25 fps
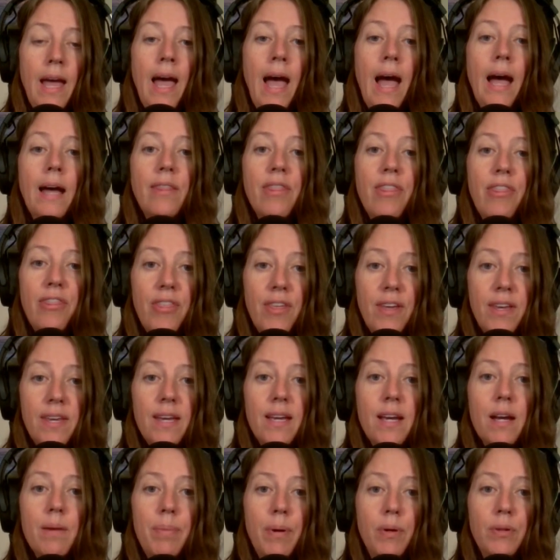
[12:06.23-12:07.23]
and
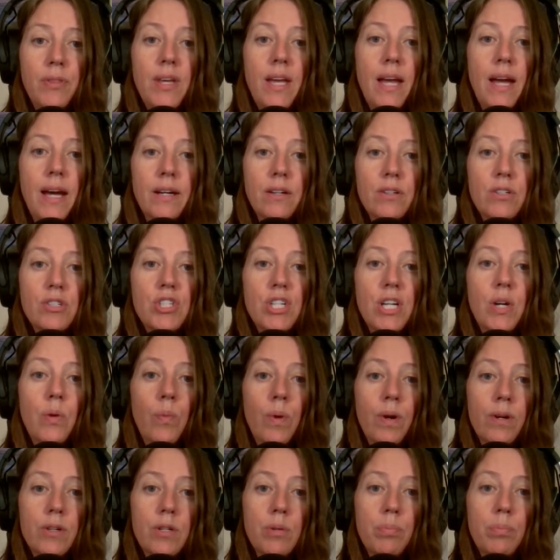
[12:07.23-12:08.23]
thinking about the energy and
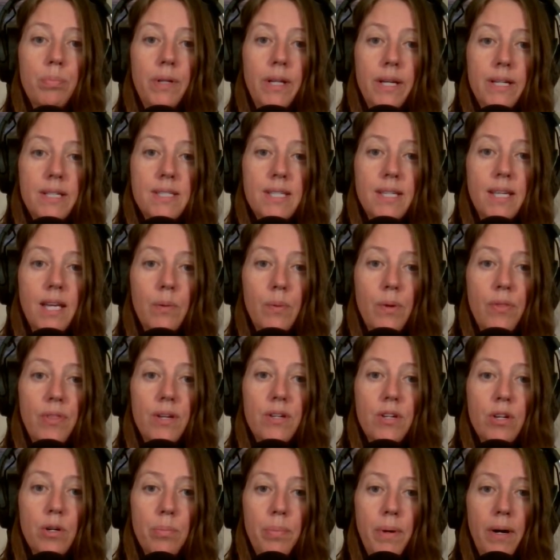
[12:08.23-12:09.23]
where you're placing it within
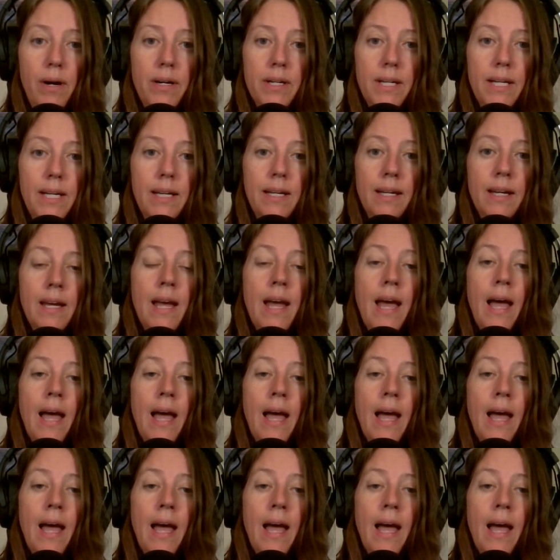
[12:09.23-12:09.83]
your body.